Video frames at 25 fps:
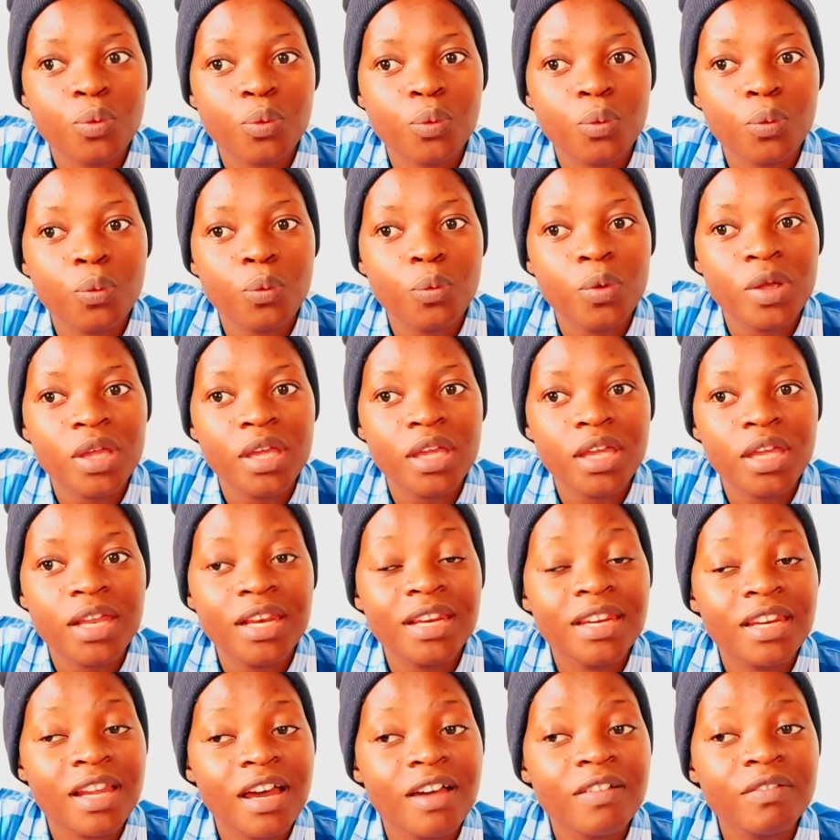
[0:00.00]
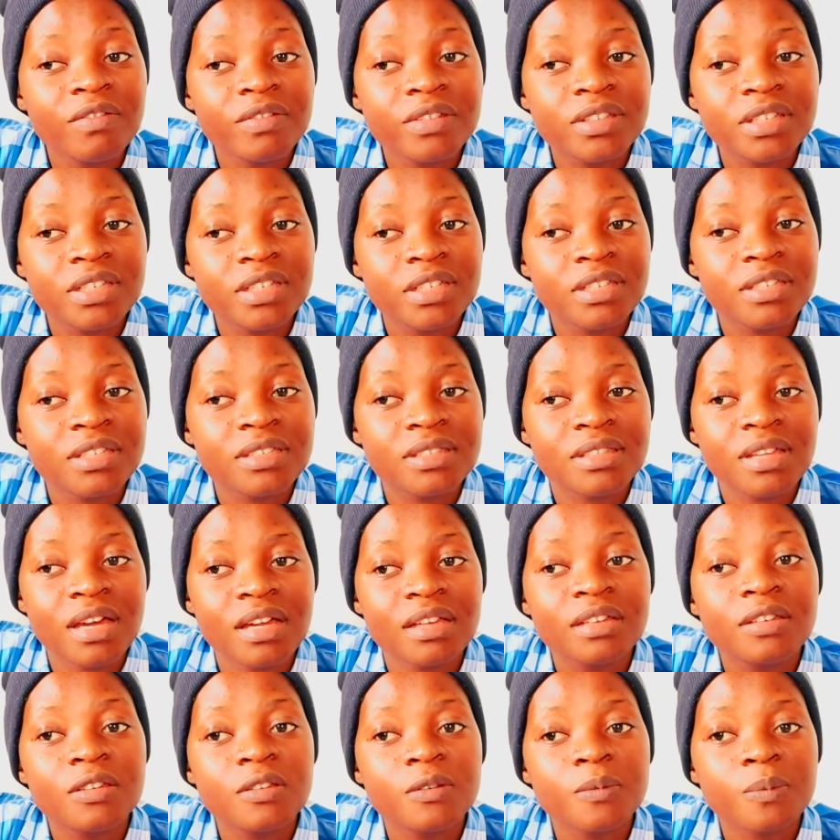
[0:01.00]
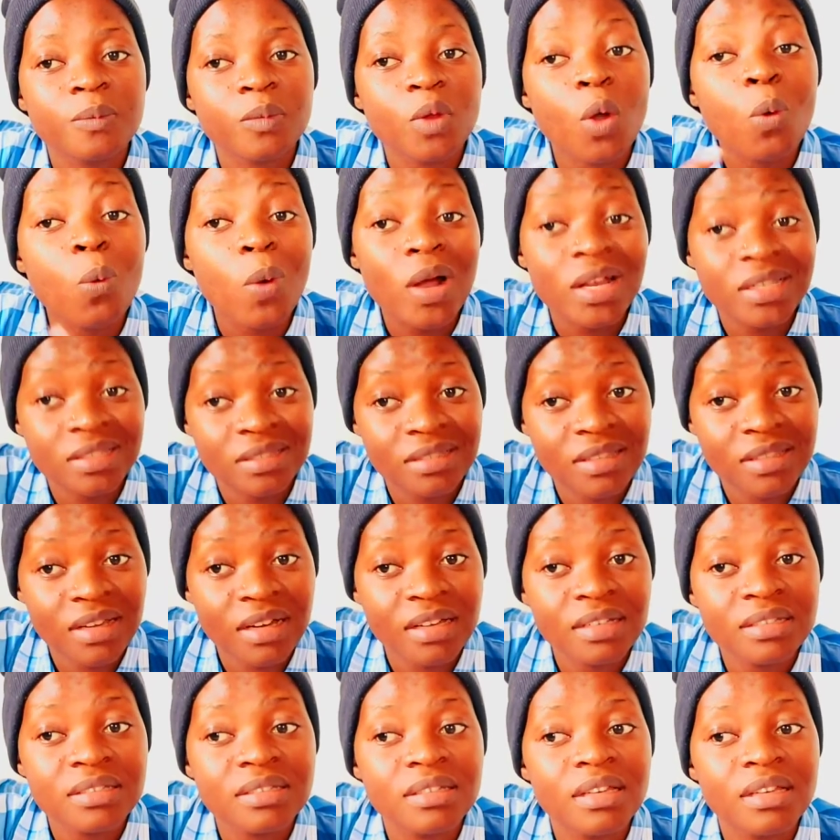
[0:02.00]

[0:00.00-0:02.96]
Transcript: we loved is that was that